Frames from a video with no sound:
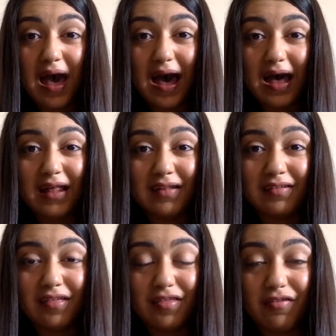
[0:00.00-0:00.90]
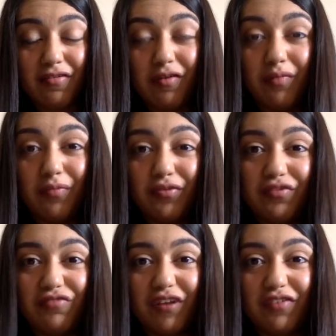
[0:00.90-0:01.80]
and there are a lot more
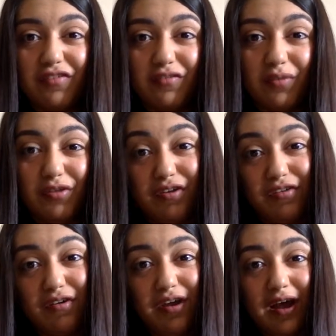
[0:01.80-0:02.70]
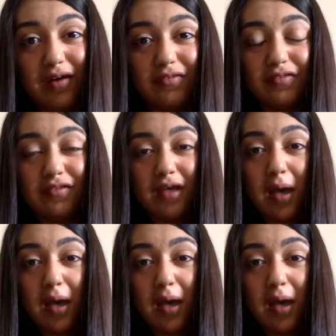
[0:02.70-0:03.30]
distractions when you're in your own house.